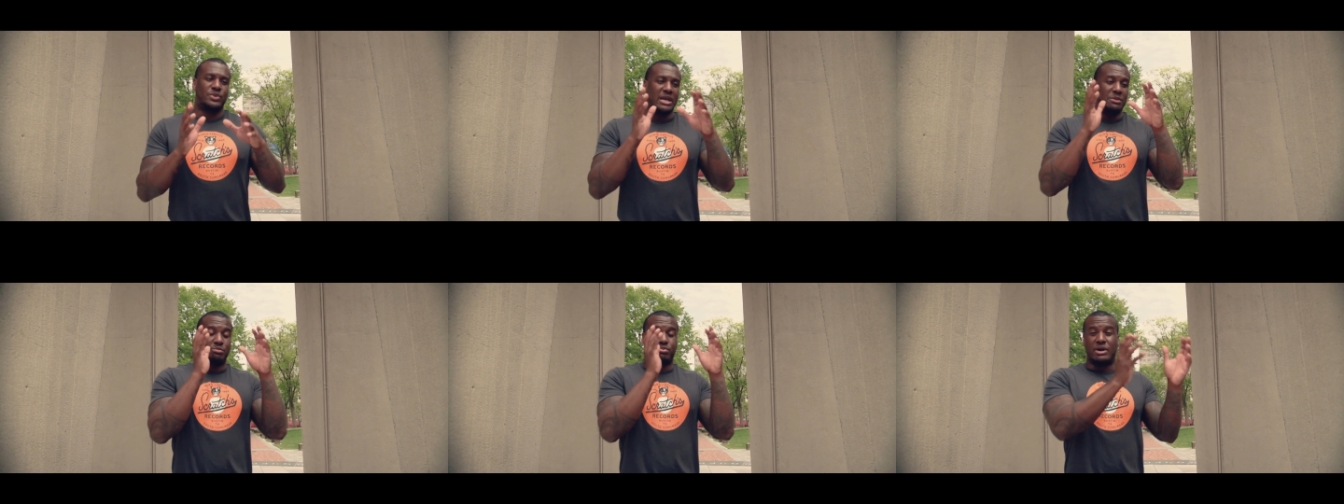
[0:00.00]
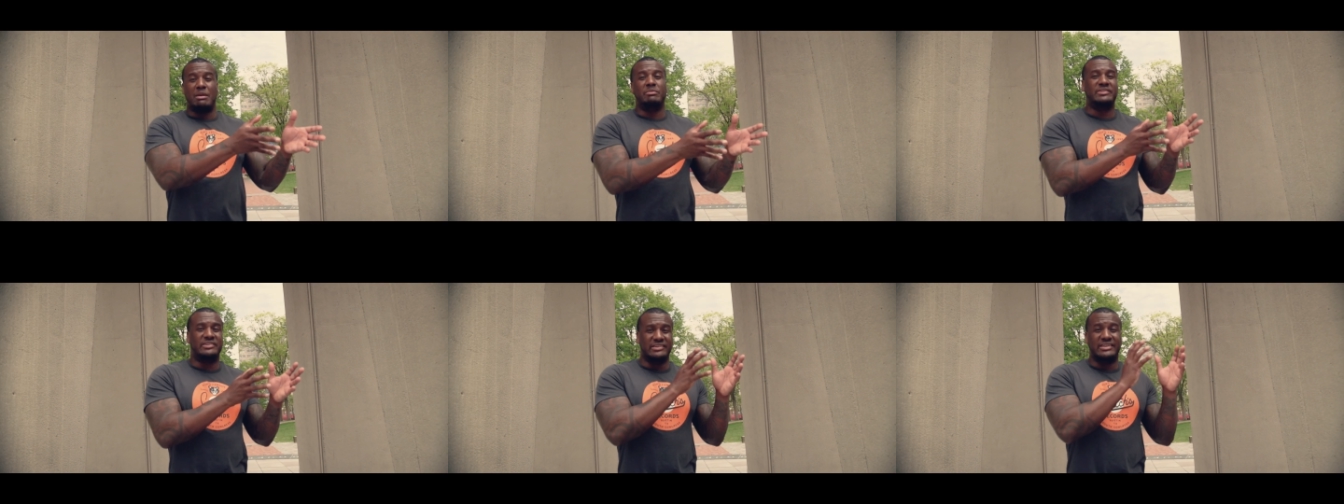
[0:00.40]
and
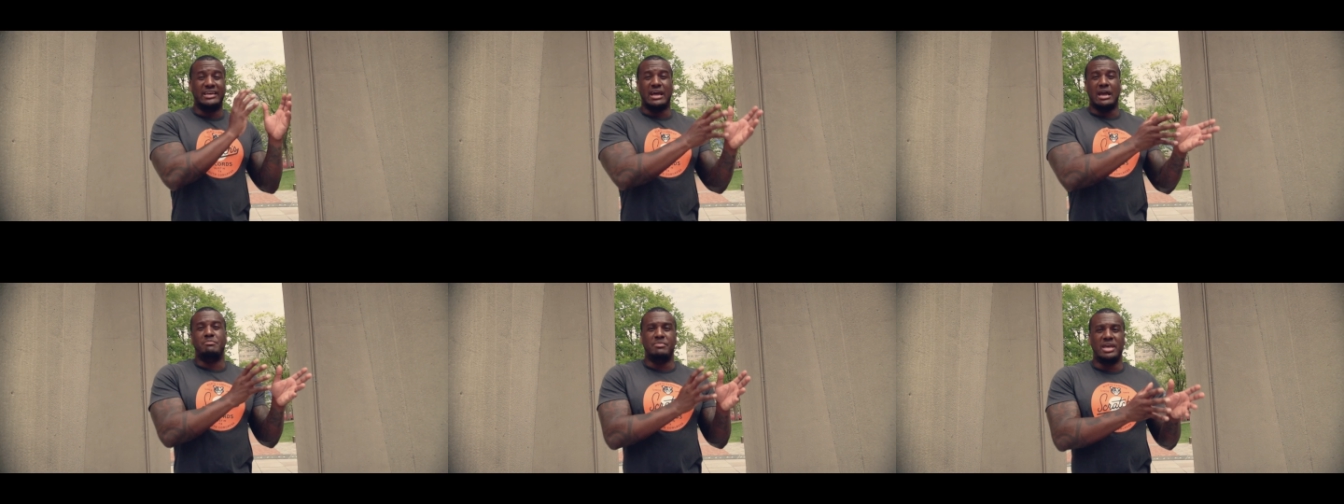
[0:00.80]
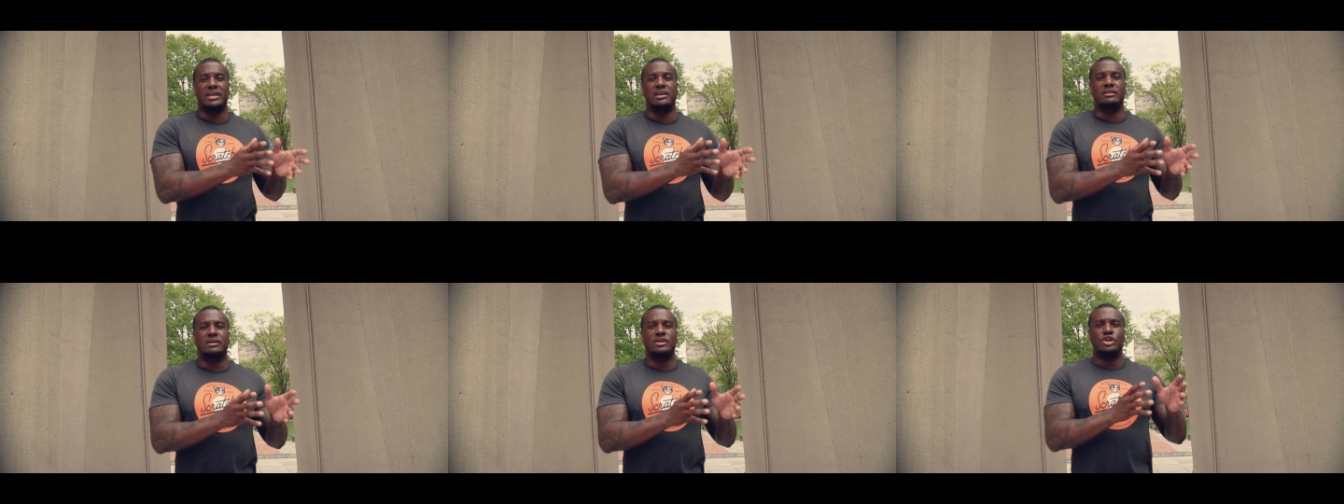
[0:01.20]
promises that I
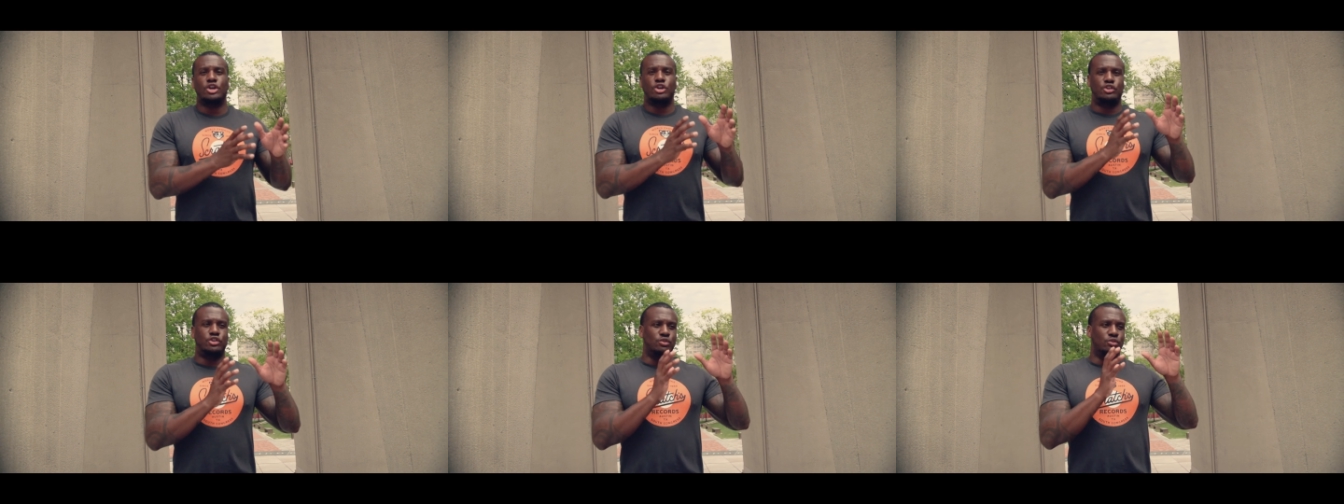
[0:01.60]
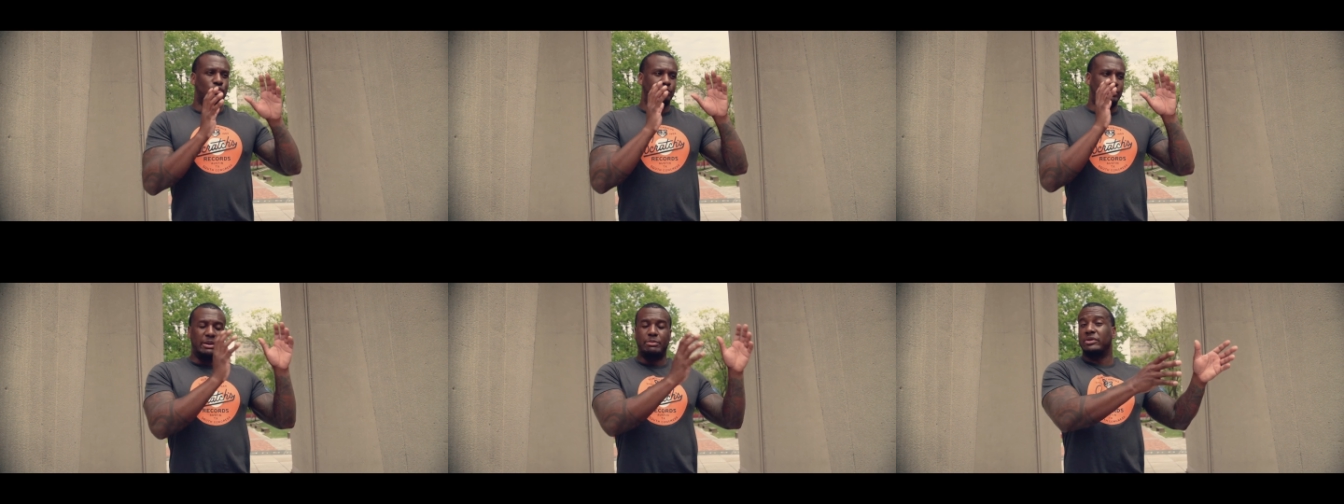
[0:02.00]
made
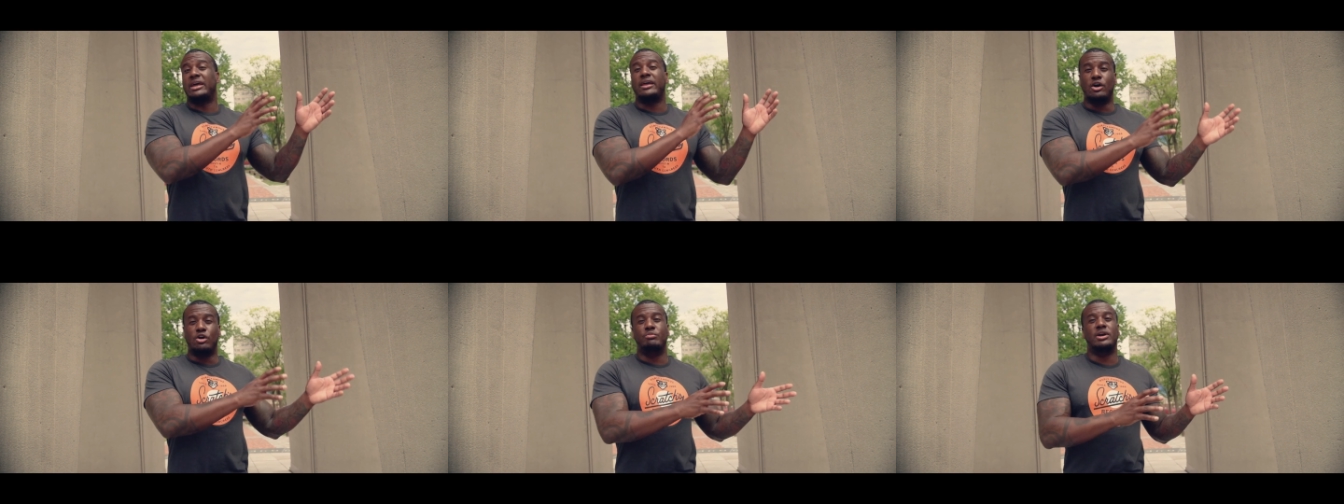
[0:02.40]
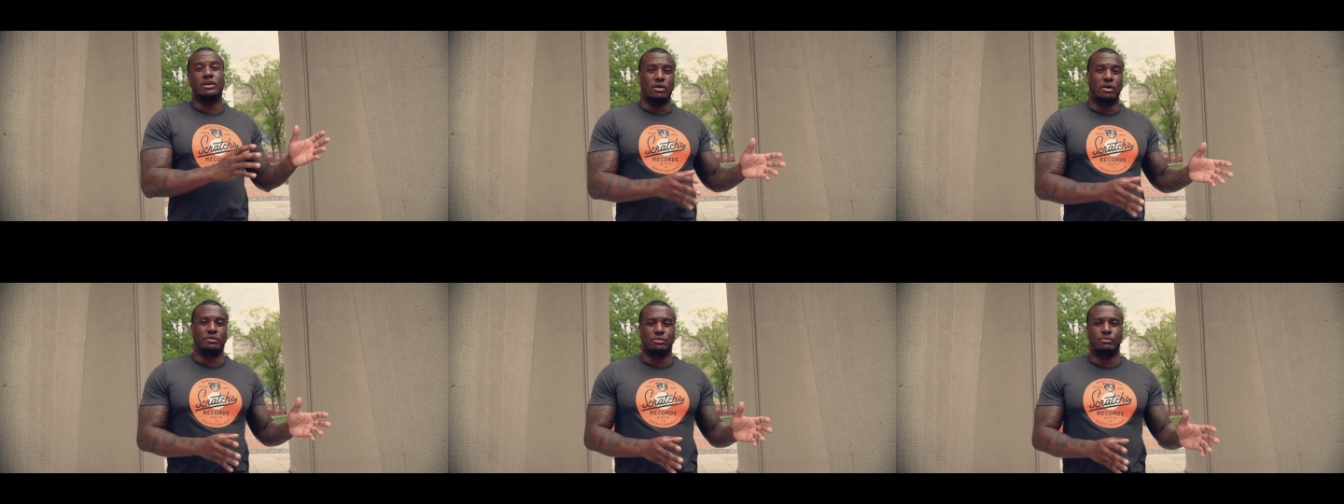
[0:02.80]
to people that helped me
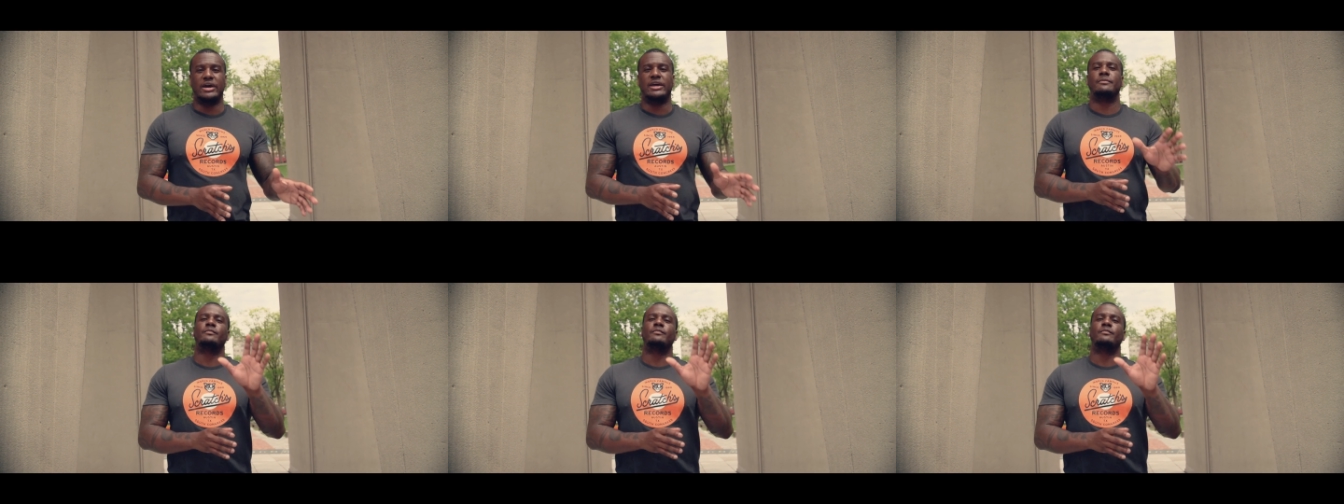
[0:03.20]
along the way.